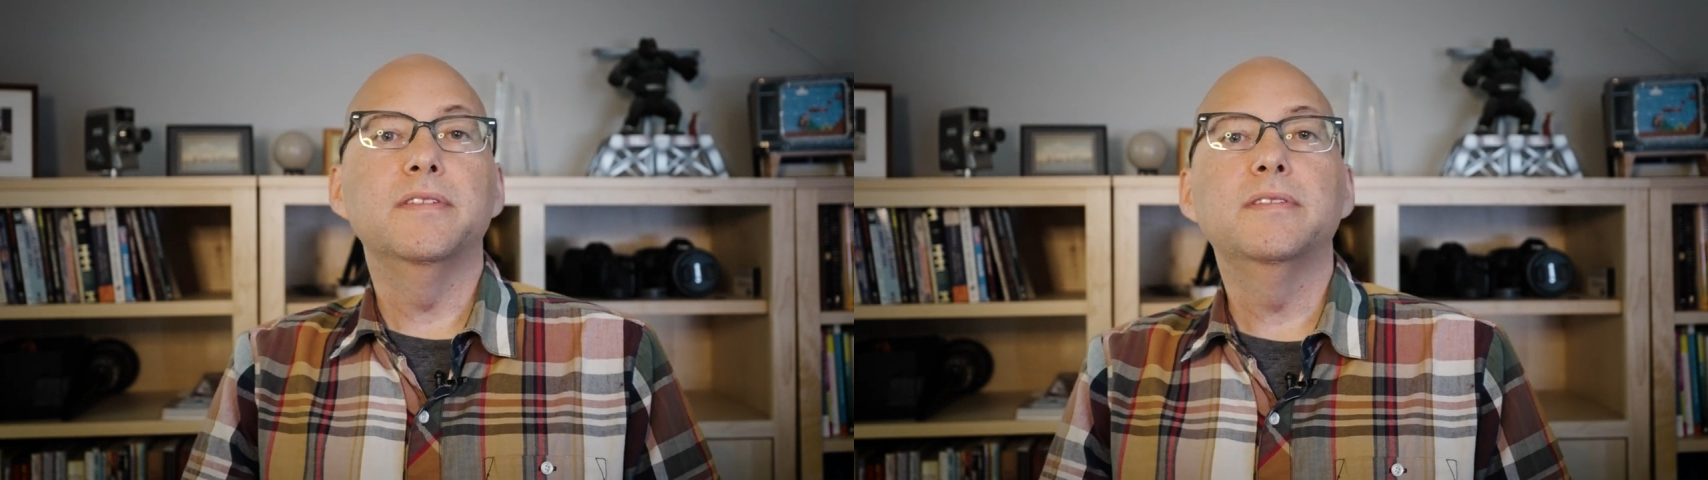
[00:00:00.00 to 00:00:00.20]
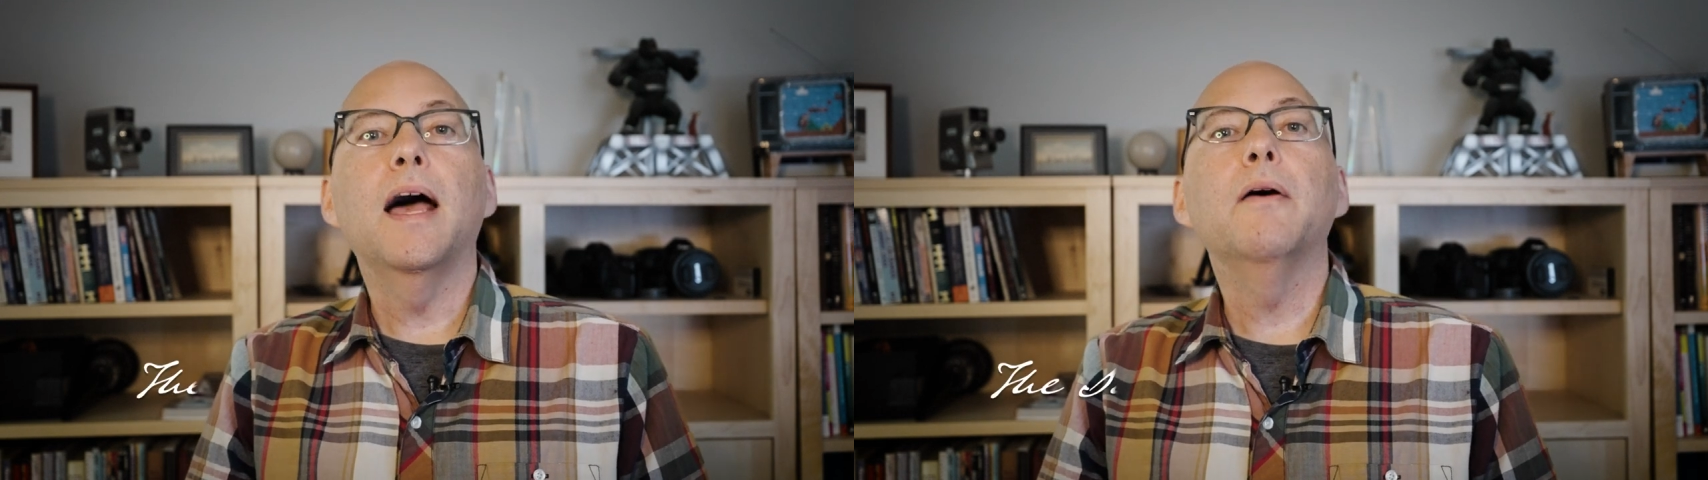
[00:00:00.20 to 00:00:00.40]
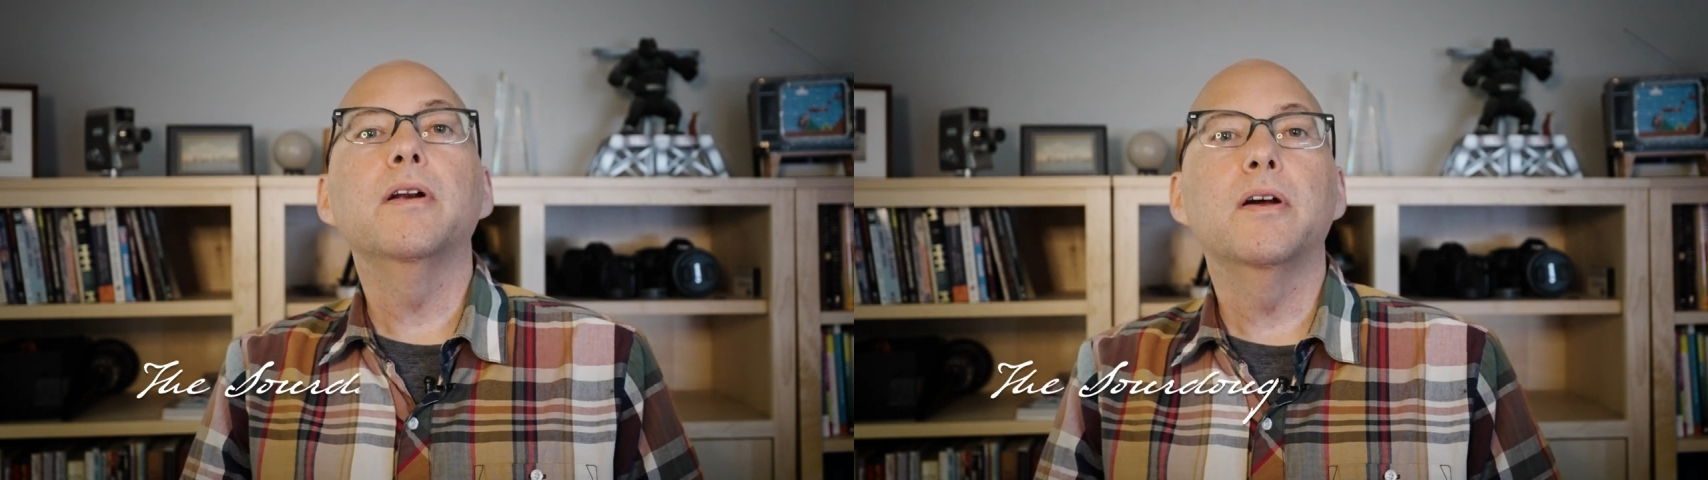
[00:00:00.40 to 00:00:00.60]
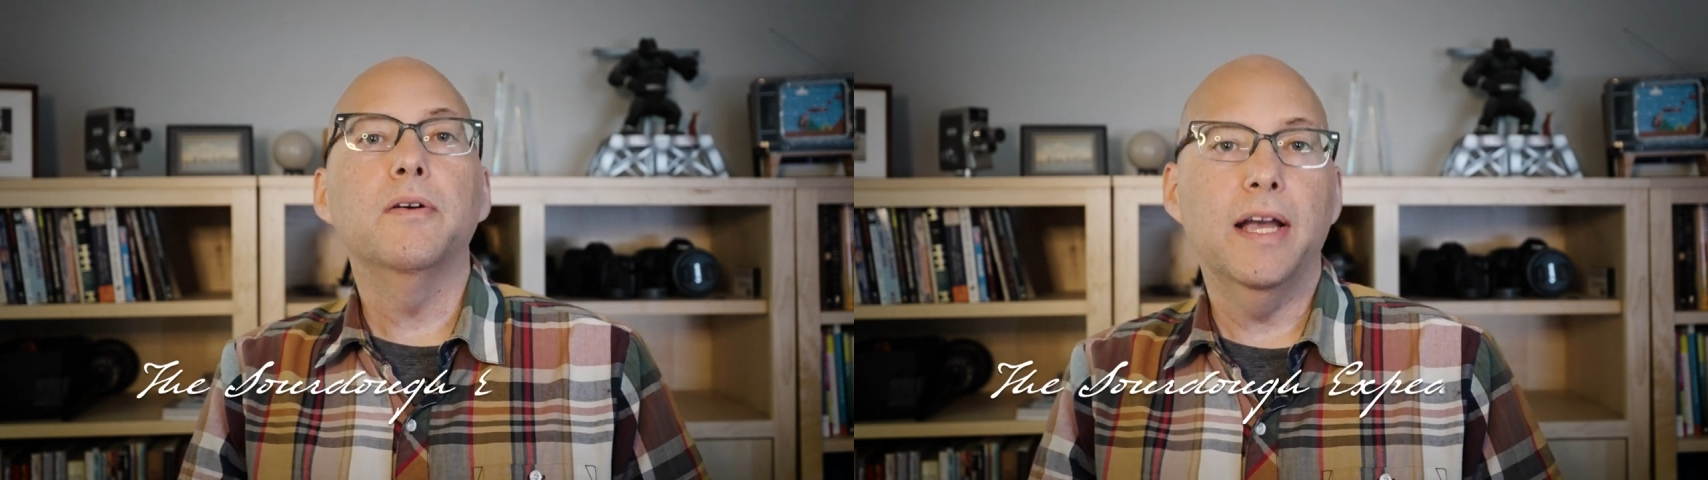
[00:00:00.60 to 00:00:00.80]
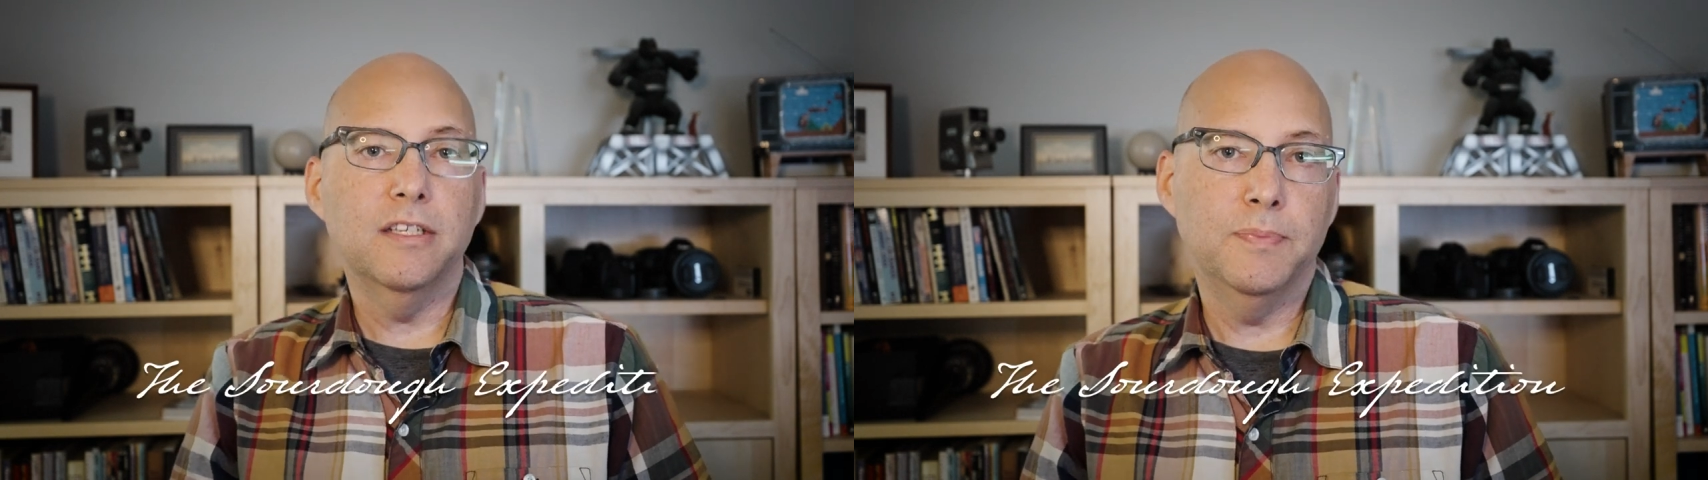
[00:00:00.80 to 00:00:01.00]
Sourdough
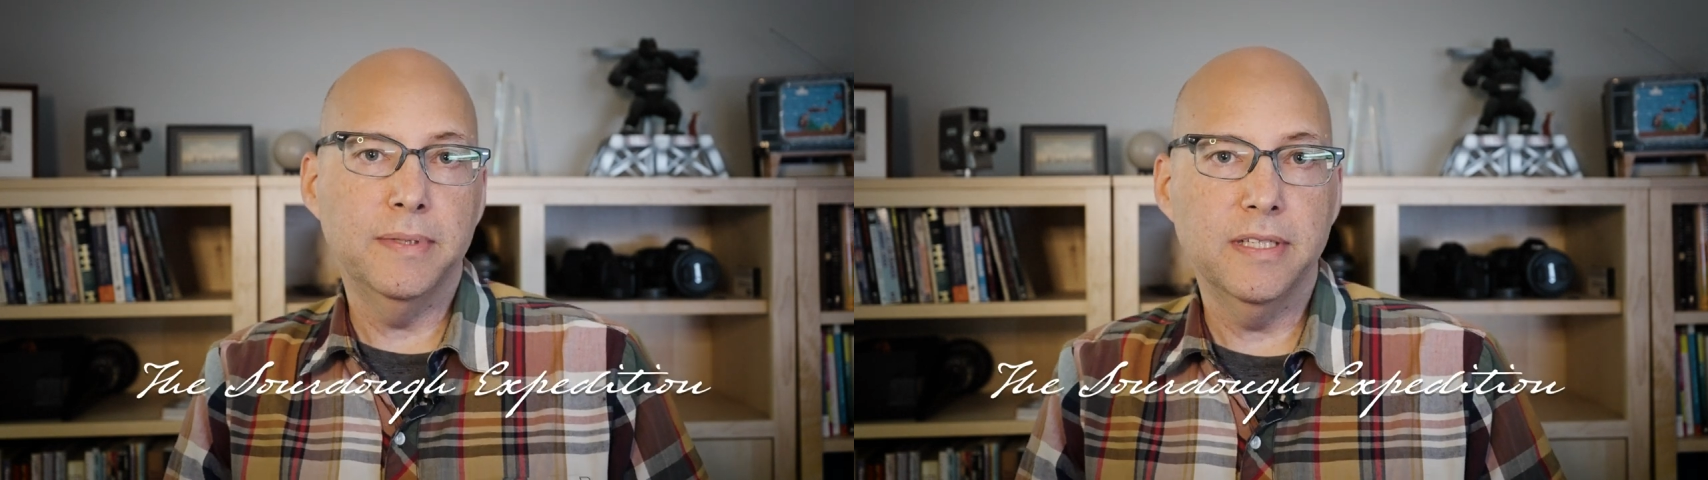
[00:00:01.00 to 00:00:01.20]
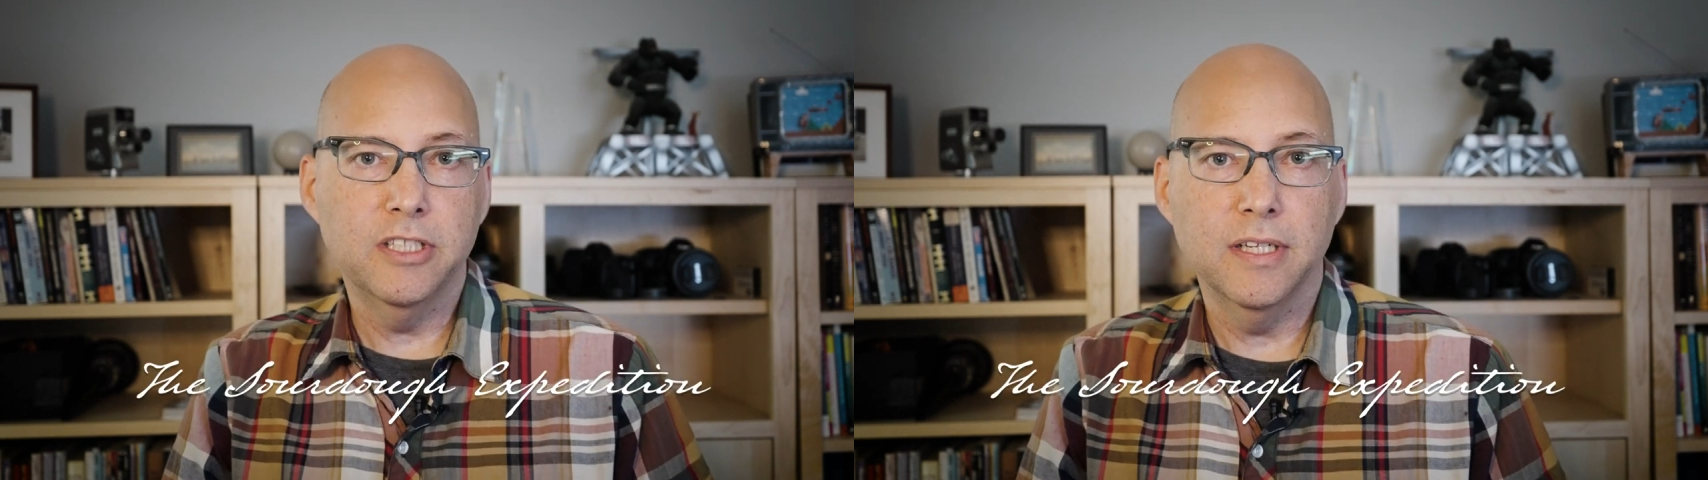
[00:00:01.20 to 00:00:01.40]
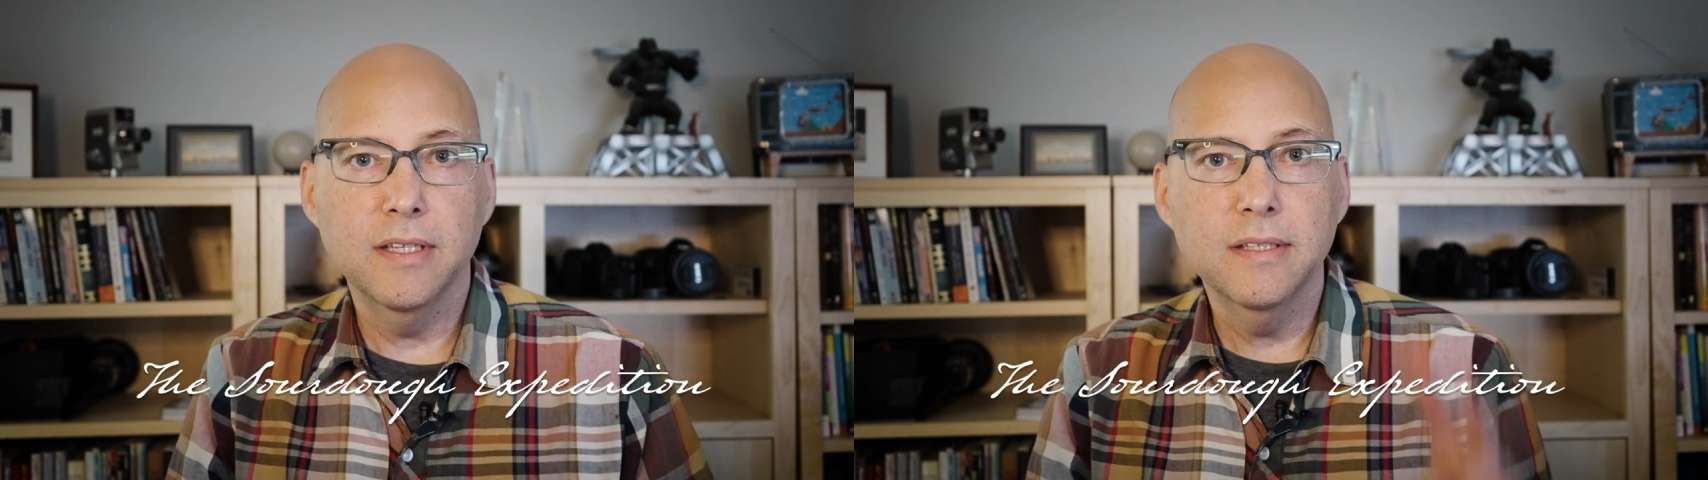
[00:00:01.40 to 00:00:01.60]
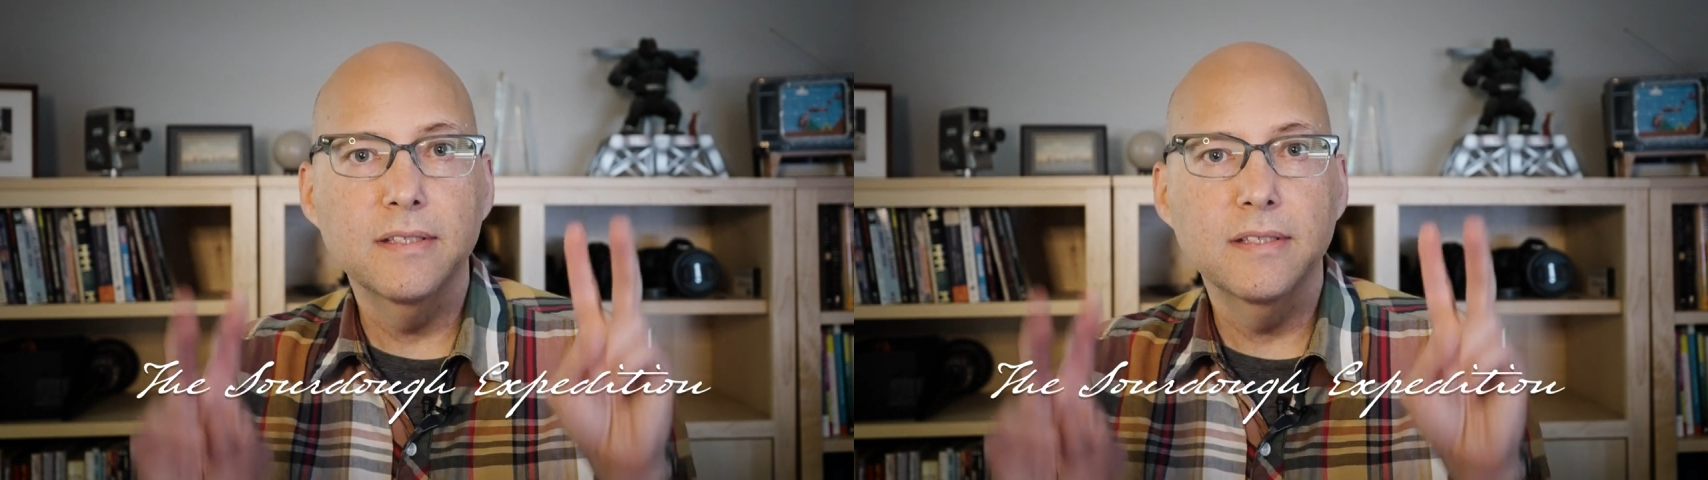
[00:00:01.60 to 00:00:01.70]
Expedition,